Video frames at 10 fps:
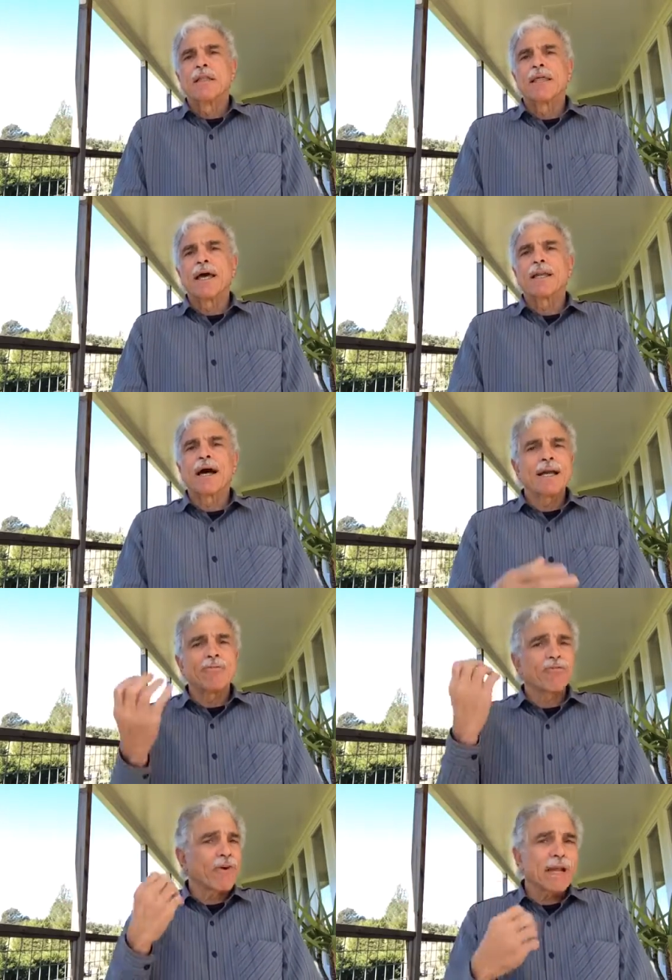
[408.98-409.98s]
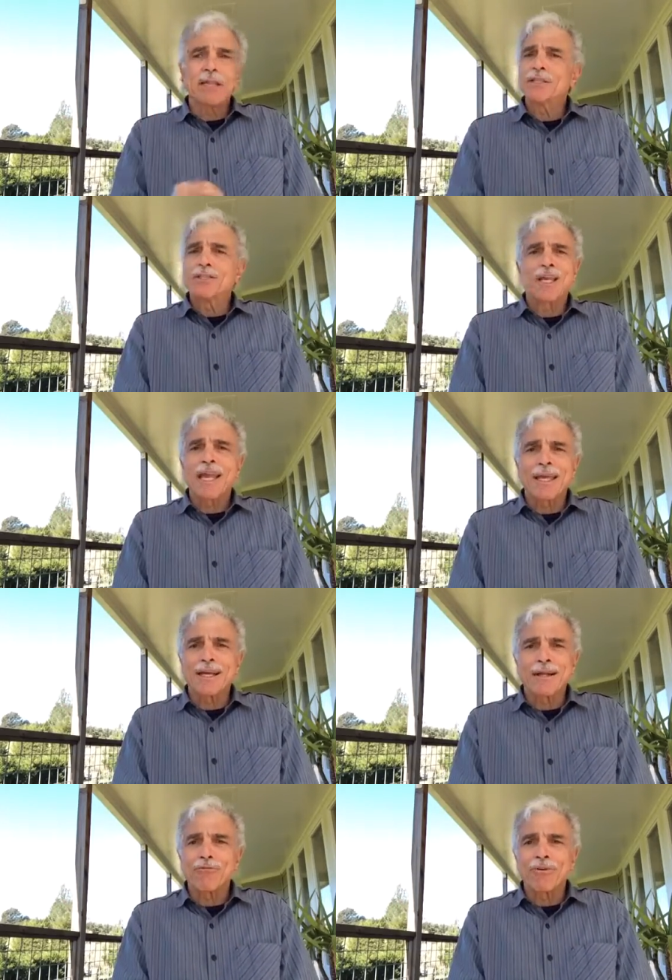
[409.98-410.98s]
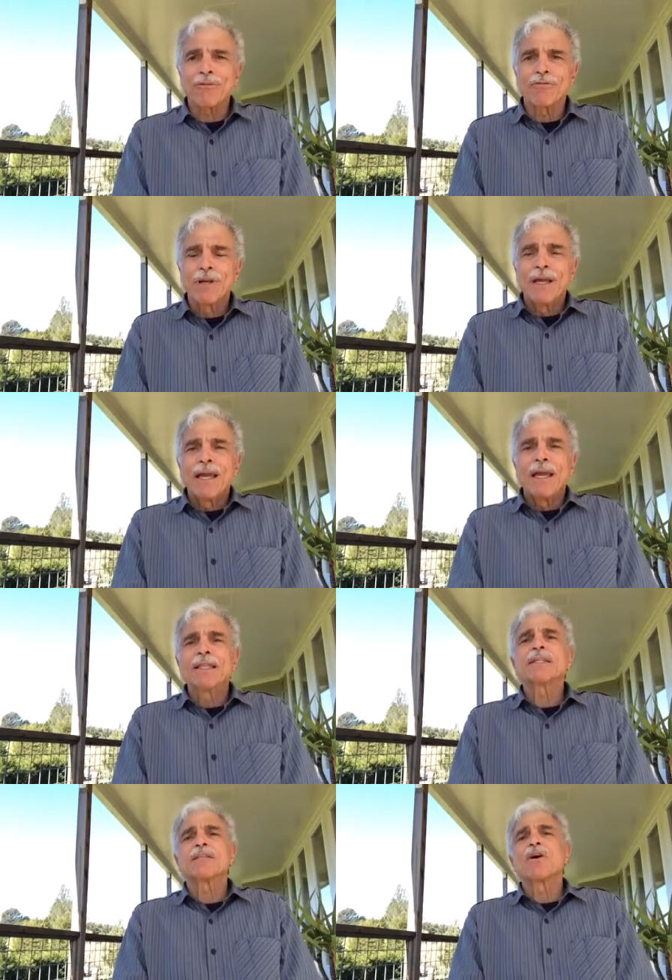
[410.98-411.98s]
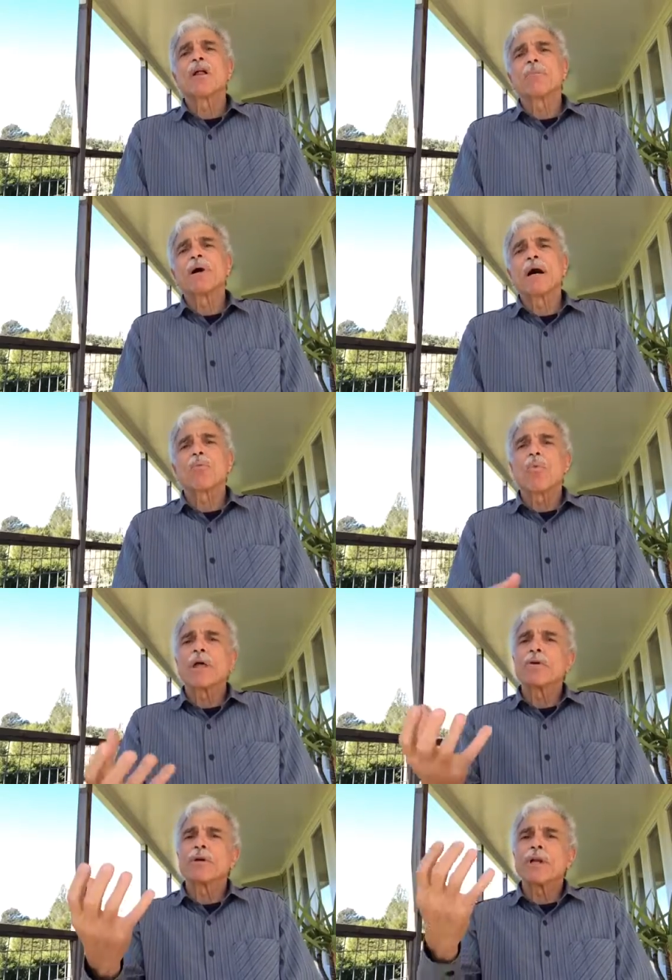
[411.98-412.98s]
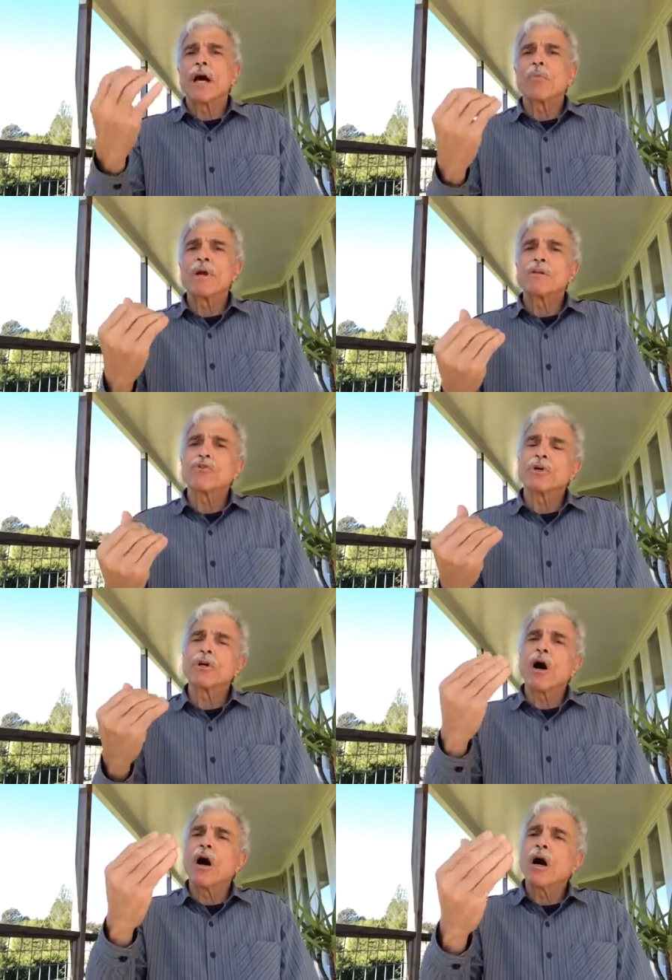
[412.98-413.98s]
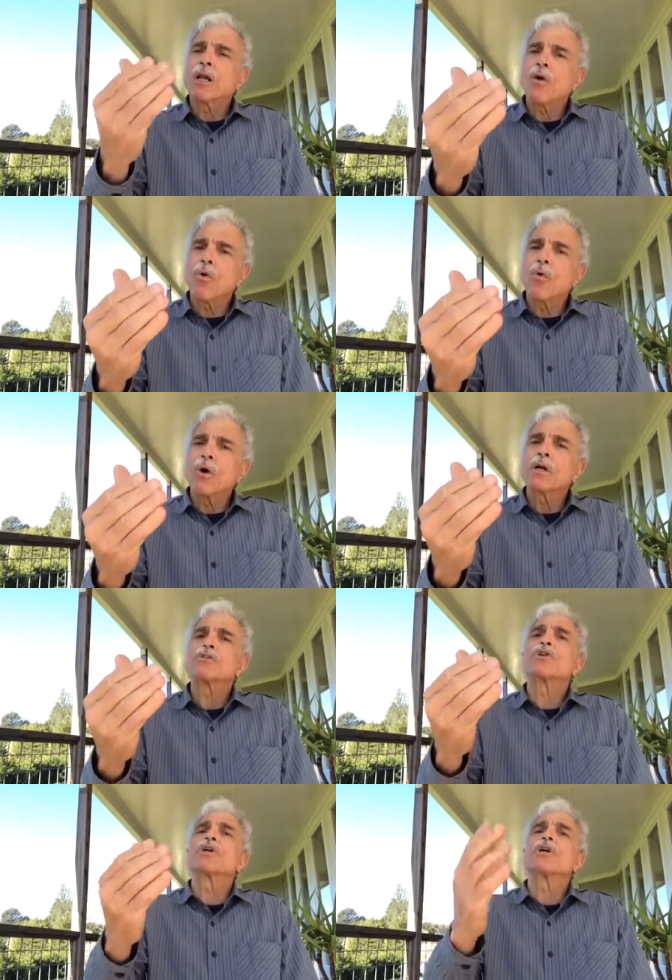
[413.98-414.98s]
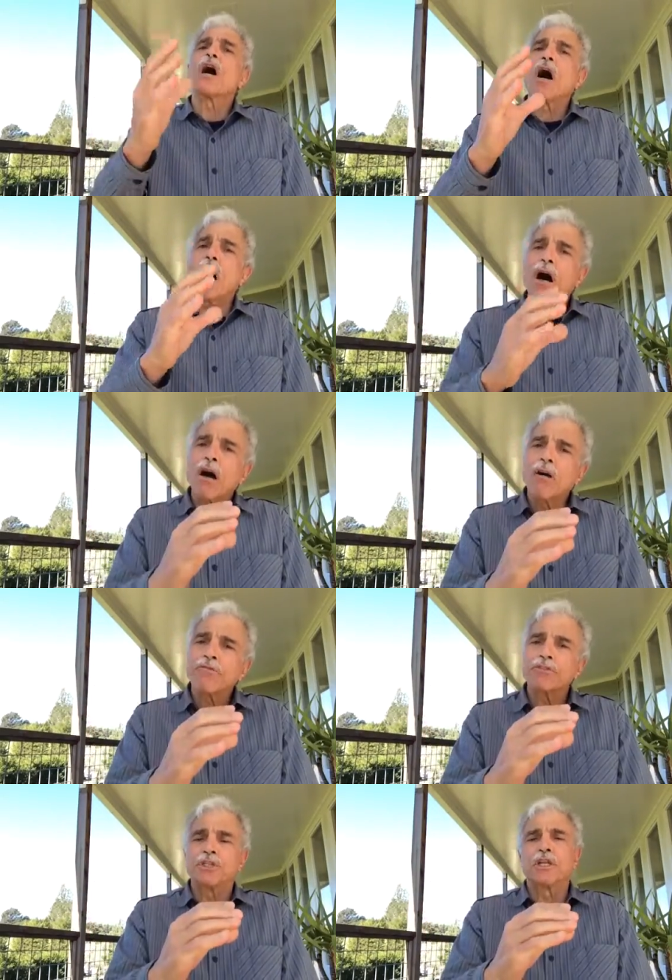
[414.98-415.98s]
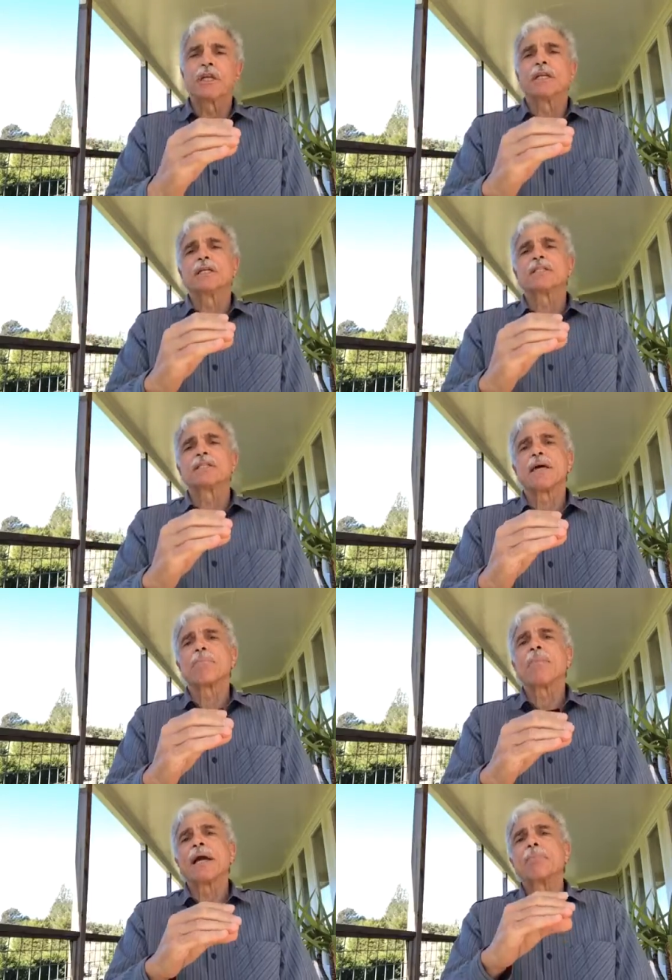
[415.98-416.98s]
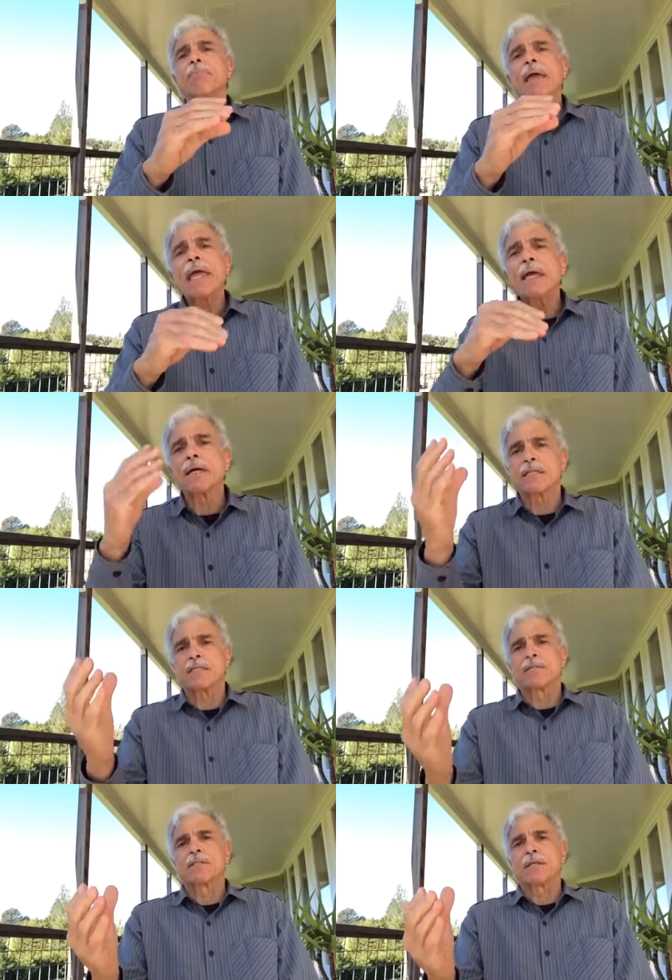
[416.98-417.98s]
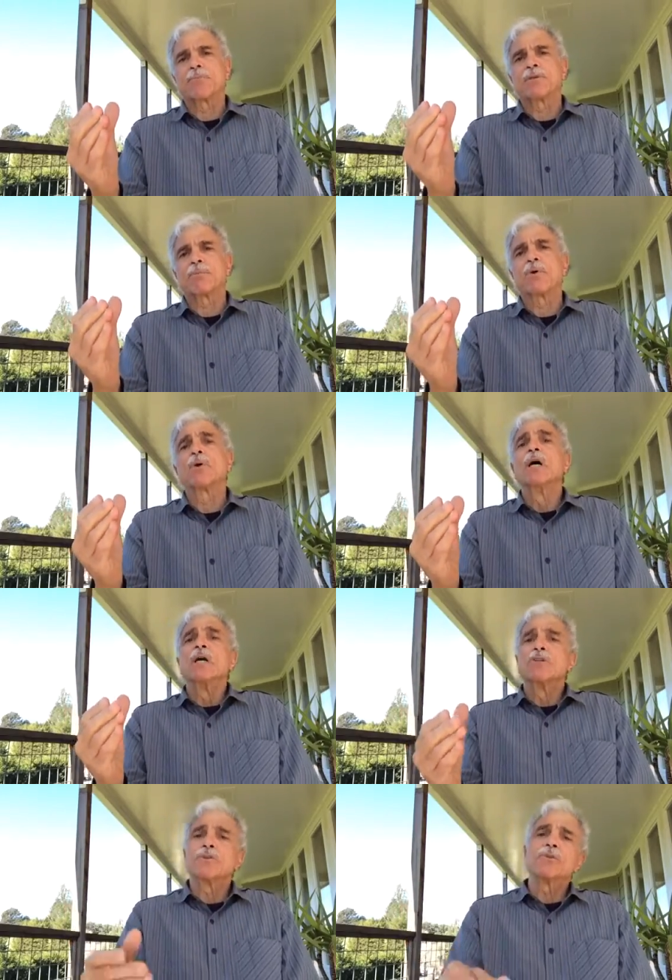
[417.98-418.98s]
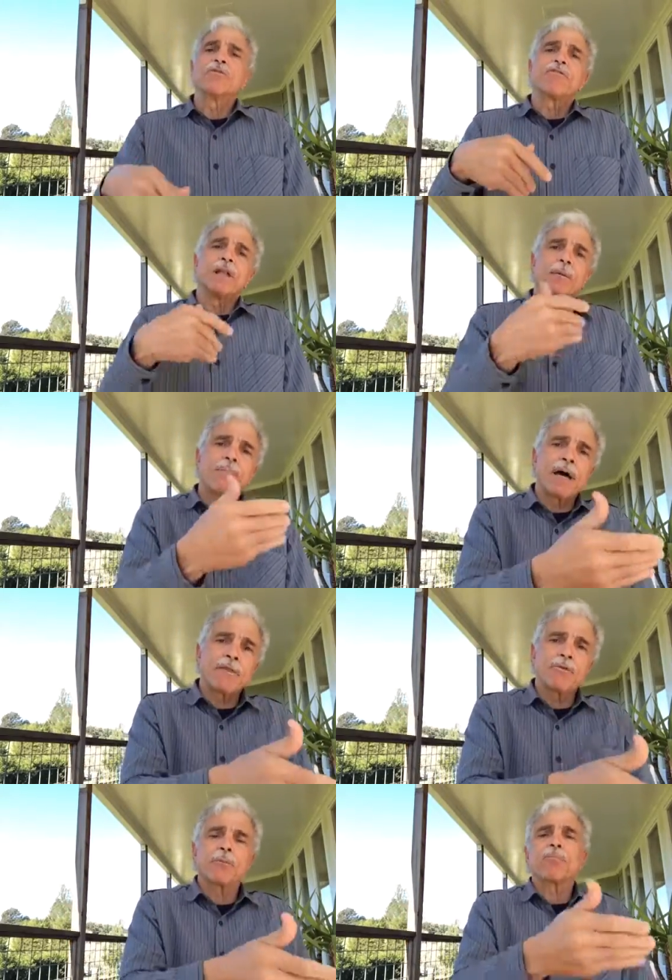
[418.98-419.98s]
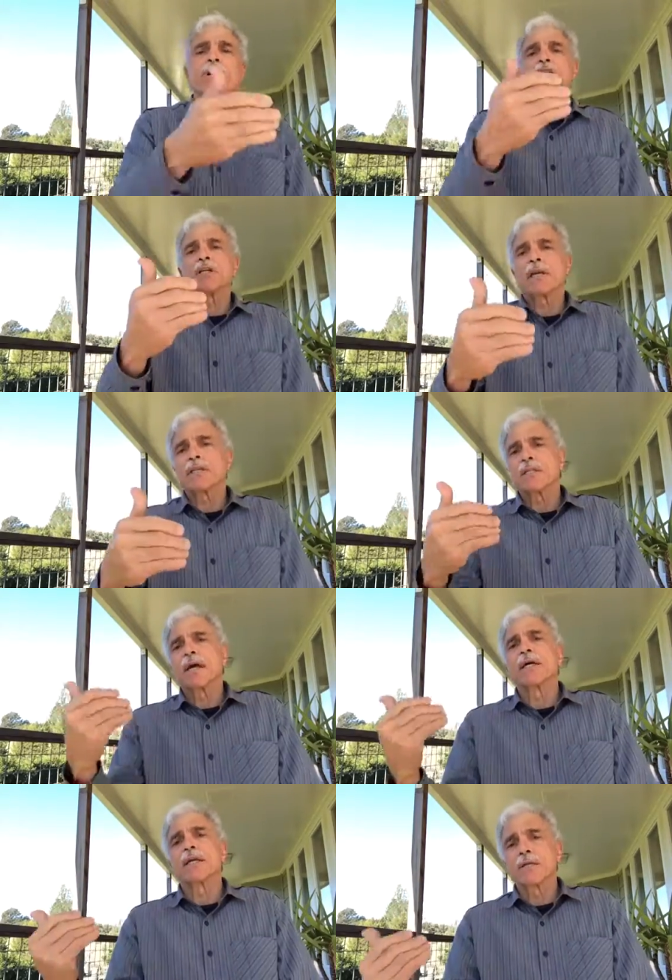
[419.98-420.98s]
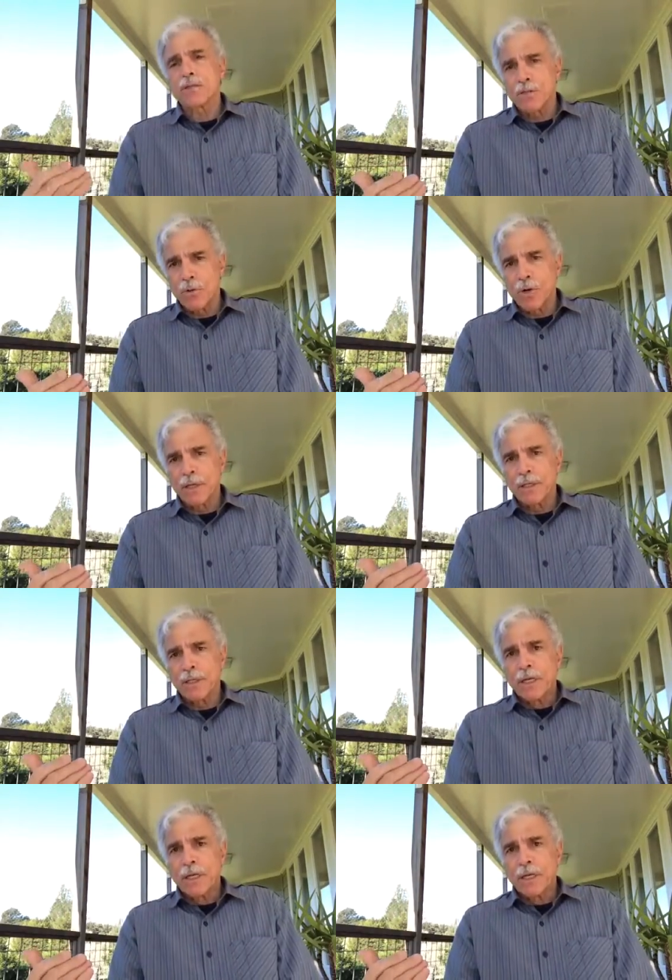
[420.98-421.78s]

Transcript: that I frankly just can't get enough of. And this is all about whether or not we turn on or turn off genes that might make us susceptible to develop either depression, anxiety, and so on.